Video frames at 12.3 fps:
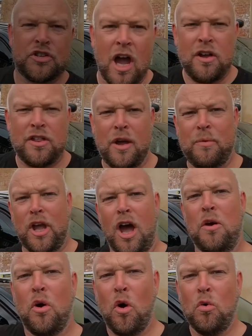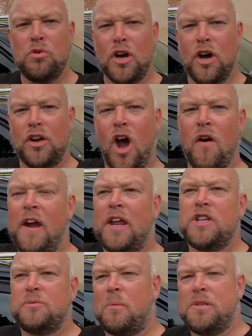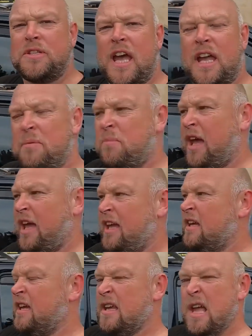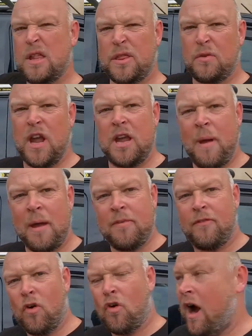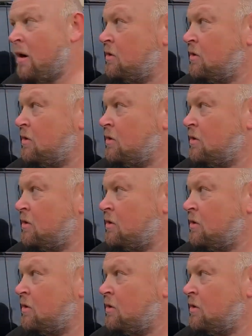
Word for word: So there we go, all done. I reckon it's probably taken me 3 maybe 4